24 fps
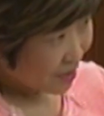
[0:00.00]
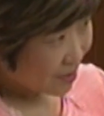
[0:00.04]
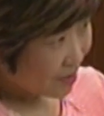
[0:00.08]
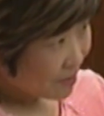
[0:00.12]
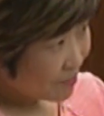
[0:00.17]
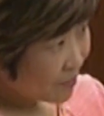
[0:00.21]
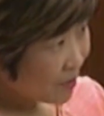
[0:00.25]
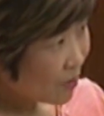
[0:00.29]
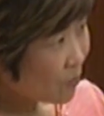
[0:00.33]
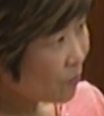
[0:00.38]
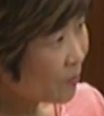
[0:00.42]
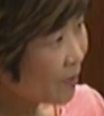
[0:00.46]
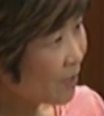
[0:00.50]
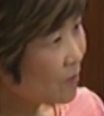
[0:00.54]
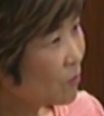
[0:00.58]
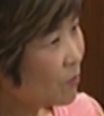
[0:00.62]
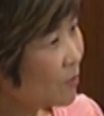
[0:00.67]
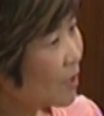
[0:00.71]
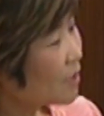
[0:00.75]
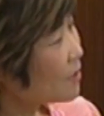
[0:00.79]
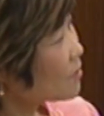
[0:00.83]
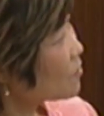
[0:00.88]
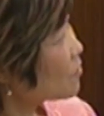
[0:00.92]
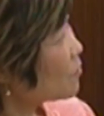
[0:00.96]
But when
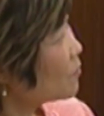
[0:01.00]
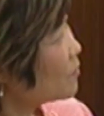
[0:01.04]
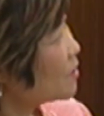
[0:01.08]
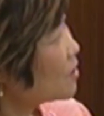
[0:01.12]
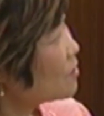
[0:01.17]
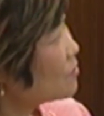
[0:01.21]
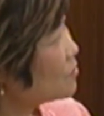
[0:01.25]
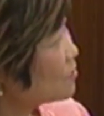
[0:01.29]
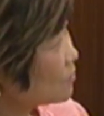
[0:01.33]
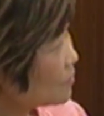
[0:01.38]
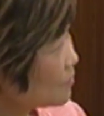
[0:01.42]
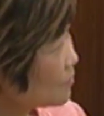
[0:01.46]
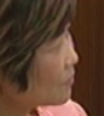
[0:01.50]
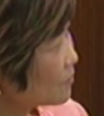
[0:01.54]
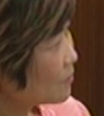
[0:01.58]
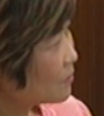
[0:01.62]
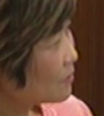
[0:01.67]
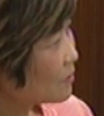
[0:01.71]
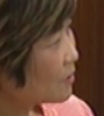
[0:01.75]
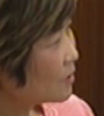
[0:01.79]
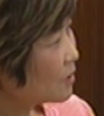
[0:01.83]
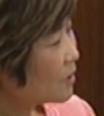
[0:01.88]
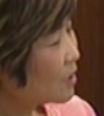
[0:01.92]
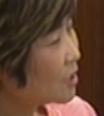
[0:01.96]
what we do
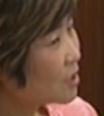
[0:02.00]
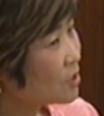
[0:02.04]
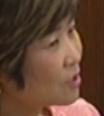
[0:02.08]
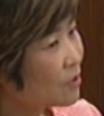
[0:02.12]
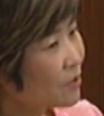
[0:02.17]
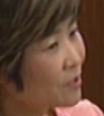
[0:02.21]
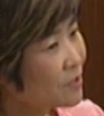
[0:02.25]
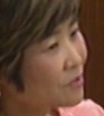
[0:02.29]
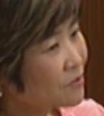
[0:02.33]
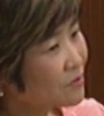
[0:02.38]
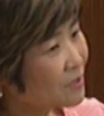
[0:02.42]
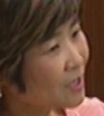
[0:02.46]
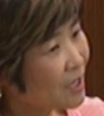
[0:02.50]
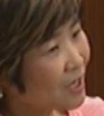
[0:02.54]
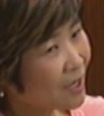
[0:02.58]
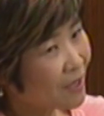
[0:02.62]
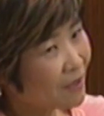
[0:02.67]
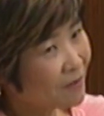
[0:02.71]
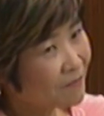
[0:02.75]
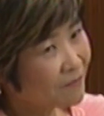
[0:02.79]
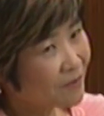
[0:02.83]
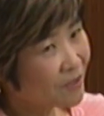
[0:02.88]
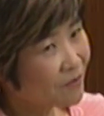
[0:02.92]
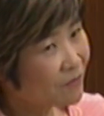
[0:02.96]
is going to
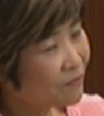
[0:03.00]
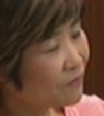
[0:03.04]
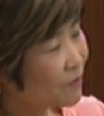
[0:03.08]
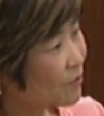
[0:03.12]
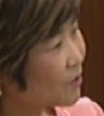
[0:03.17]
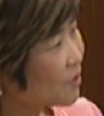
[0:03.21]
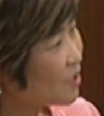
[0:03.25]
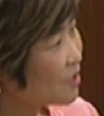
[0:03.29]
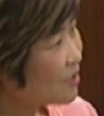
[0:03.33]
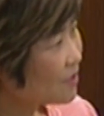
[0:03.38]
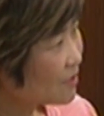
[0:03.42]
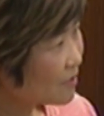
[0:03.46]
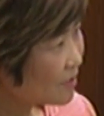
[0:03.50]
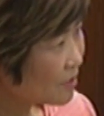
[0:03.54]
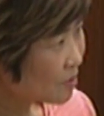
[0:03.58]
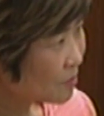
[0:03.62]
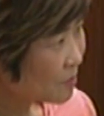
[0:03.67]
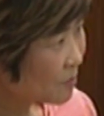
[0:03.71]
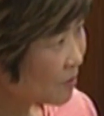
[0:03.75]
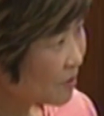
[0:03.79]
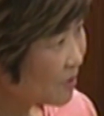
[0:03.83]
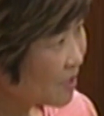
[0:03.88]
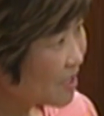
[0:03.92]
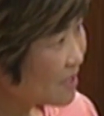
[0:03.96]
have a
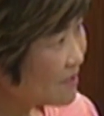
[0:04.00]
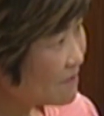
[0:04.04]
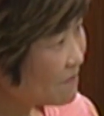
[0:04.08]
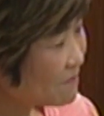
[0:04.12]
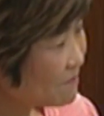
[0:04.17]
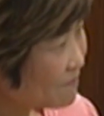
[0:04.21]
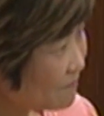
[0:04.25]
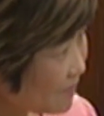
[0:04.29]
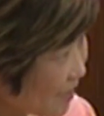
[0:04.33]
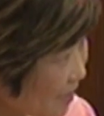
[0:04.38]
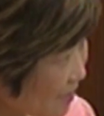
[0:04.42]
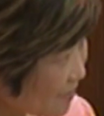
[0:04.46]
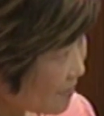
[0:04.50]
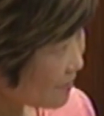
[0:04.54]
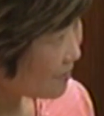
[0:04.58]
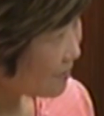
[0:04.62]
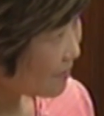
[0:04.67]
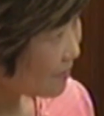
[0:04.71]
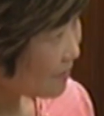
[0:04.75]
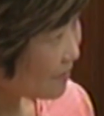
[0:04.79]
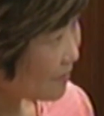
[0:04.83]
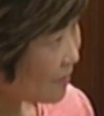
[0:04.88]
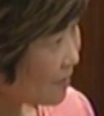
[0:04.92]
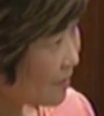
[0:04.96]
foreseeable effect
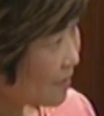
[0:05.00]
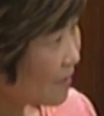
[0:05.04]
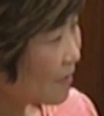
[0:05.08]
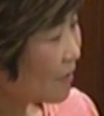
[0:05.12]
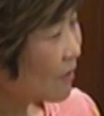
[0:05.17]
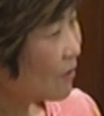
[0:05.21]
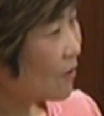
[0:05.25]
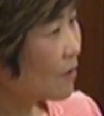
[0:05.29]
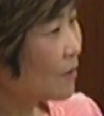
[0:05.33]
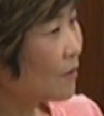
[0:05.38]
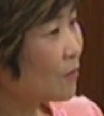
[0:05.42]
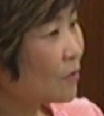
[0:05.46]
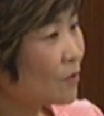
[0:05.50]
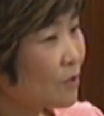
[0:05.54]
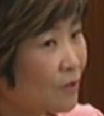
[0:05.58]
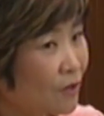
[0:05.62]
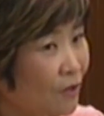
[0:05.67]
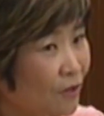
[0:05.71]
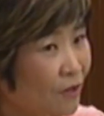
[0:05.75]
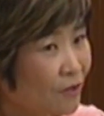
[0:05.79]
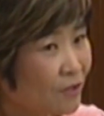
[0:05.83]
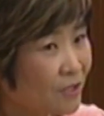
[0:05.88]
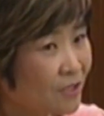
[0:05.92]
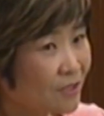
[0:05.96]
or
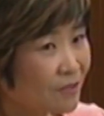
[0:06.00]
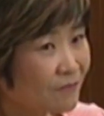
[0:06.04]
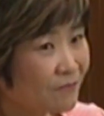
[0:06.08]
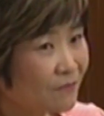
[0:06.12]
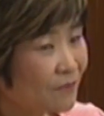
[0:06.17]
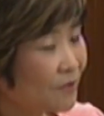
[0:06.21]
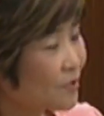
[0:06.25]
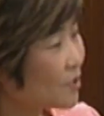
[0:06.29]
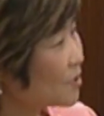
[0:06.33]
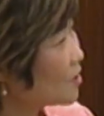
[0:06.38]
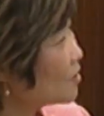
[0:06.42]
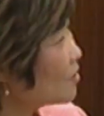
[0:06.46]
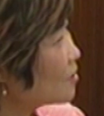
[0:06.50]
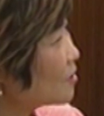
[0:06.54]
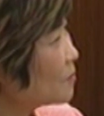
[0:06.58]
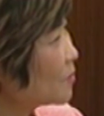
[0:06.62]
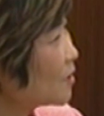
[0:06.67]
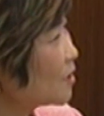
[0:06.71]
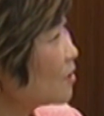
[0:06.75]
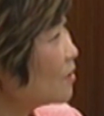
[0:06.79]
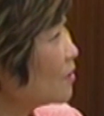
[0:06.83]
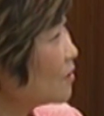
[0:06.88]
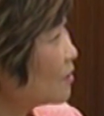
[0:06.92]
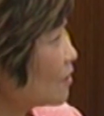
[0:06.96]
cause
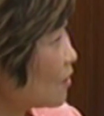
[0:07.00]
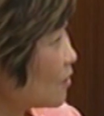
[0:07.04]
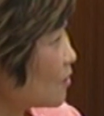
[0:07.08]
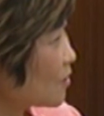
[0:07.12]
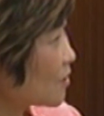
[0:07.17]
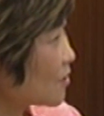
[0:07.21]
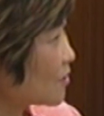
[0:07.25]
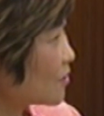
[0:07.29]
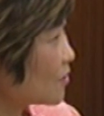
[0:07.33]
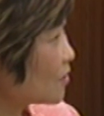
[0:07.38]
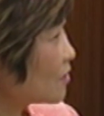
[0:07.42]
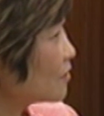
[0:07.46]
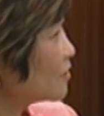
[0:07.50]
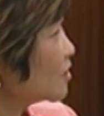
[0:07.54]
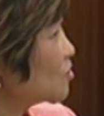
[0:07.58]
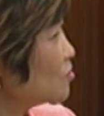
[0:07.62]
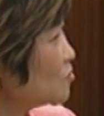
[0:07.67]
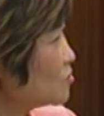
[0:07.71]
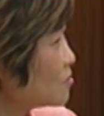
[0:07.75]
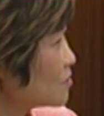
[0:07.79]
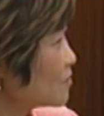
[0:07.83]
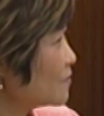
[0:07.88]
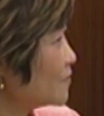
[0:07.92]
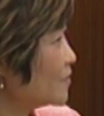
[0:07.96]
foreseeable loss or
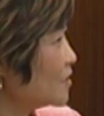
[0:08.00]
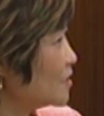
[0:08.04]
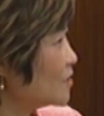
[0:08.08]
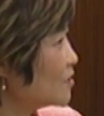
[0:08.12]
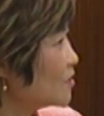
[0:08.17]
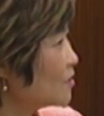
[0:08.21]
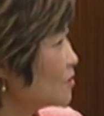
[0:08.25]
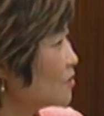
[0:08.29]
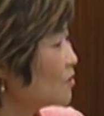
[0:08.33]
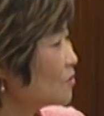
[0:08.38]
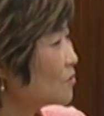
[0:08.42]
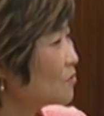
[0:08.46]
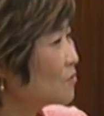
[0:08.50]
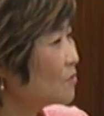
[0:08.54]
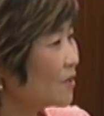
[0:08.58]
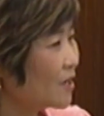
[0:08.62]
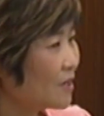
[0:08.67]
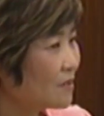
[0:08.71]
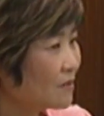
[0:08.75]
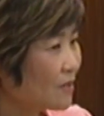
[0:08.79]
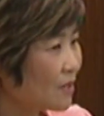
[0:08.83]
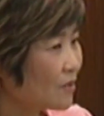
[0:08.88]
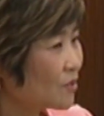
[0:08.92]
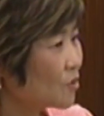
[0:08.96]
injury to
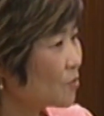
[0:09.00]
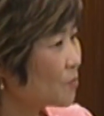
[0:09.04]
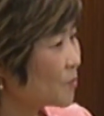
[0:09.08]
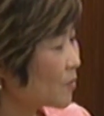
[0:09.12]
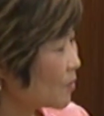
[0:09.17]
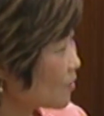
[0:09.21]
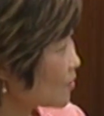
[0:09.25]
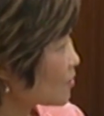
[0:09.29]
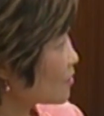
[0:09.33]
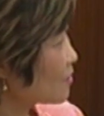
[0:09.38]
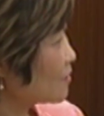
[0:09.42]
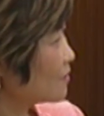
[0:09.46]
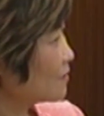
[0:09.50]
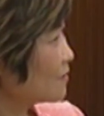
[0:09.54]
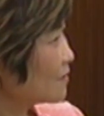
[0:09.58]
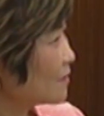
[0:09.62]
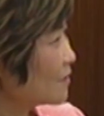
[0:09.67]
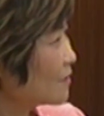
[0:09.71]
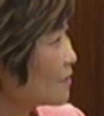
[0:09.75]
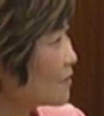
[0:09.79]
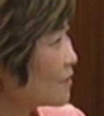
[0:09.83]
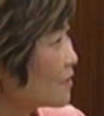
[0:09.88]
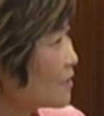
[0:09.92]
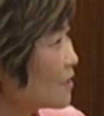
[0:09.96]
another person,
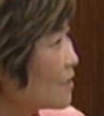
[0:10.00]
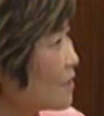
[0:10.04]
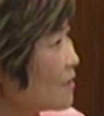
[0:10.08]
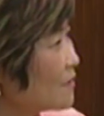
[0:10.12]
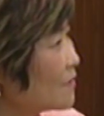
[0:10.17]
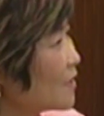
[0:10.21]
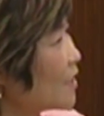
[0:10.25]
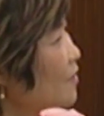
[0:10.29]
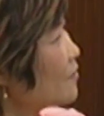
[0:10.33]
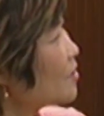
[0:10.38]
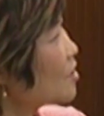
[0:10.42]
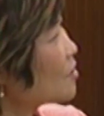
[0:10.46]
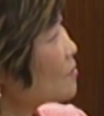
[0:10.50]
there is